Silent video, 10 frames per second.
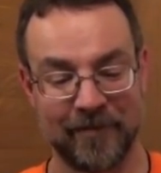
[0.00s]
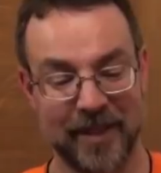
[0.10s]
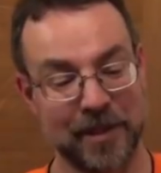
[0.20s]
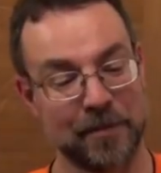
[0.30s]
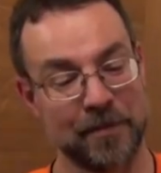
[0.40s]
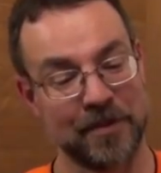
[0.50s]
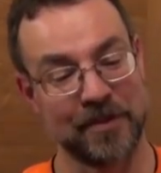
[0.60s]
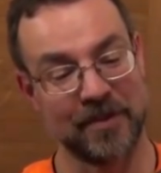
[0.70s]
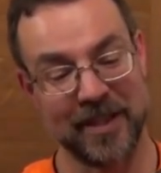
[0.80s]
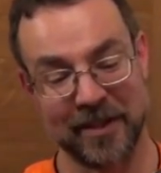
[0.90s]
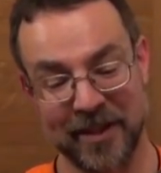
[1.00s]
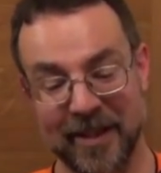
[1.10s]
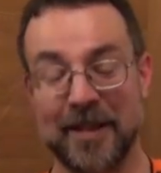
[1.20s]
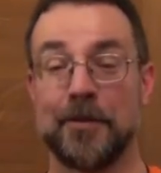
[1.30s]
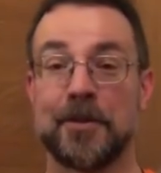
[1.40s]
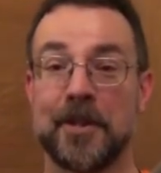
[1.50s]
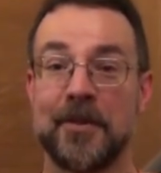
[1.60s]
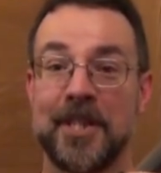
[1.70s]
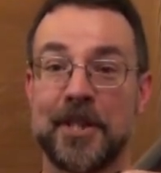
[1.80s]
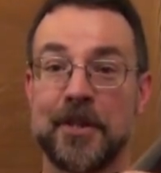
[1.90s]
This was incidentally also
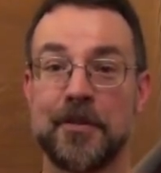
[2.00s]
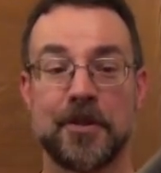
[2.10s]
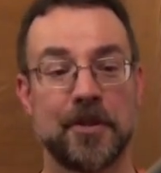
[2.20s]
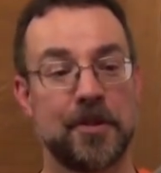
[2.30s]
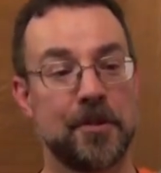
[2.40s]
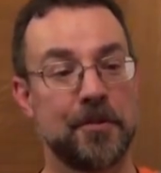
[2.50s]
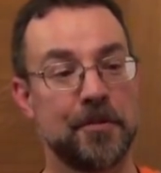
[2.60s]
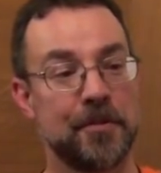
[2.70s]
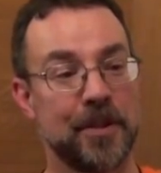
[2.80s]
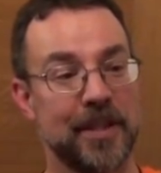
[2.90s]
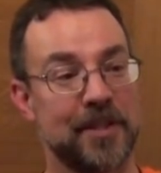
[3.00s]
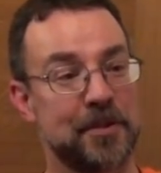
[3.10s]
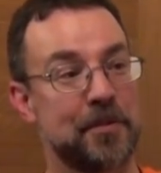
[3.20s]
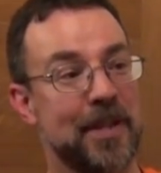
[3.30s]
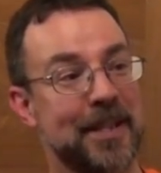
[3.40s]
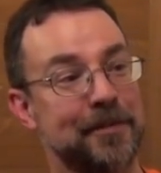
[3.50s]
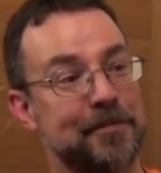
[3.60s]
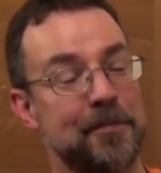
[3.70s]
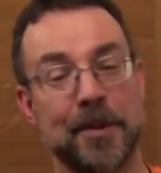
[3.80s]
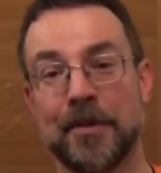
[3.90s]
issued to
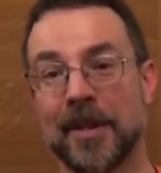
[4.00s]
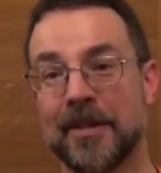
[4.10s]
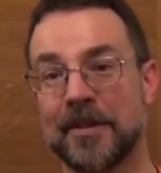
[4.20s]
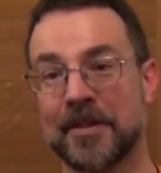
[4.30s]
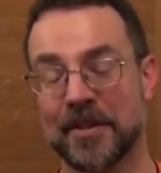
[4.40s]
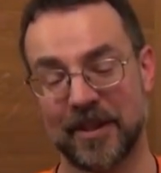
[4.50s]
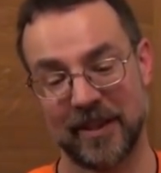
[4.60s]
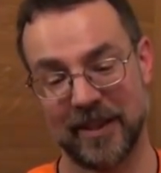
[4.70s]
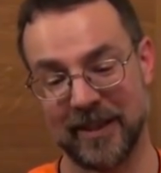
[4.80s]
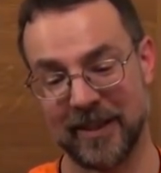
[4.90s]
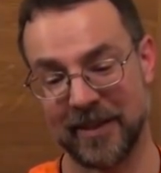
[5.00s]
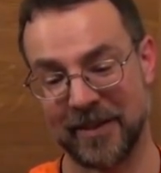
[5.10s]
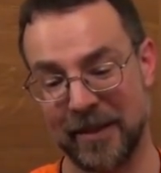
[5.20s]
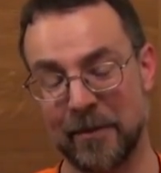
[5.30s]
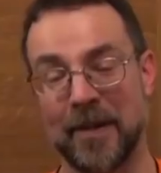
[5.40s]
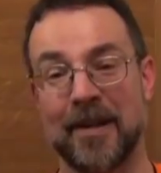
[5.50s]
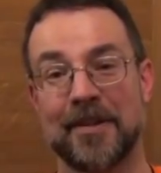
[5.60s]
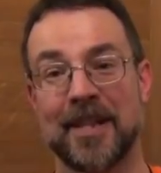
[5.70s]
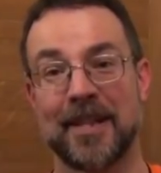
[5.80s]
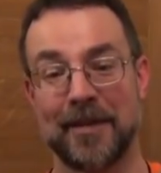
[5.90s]
zouaves, buglers, standard
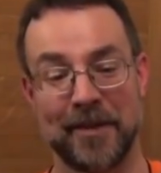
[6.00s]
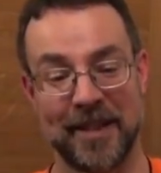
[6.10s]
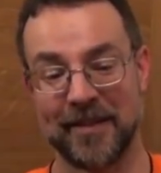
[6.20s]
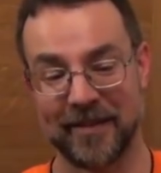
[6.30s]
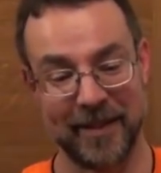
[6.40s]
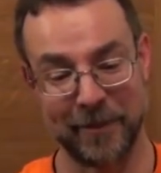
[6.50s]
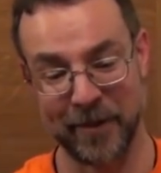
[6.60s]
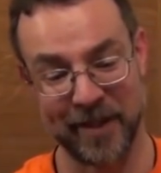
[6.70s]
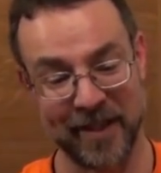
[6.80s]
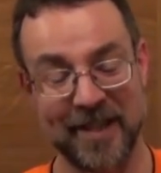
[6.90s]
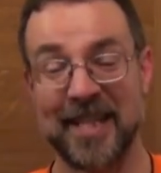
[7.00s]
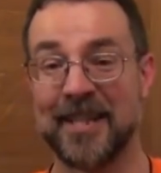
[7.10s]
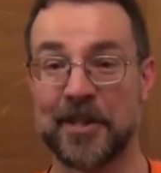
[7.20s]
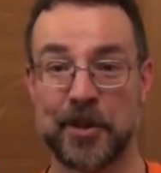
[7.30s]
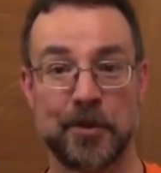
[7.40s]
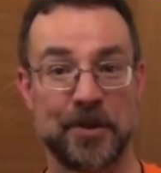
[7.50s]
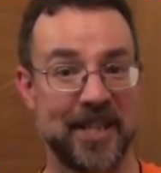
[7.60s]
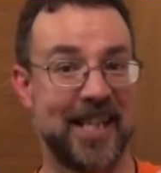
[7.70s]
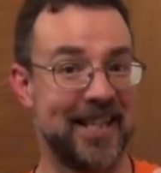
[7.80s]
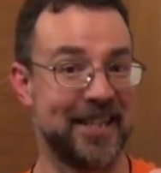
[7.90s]
bearers, that kind of thing. Anybody that needed a short,
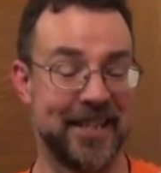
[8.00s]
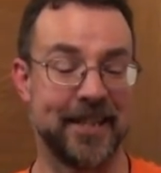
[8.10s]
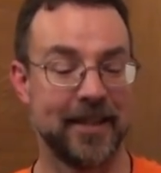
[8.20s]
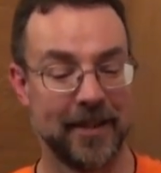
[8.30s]
handy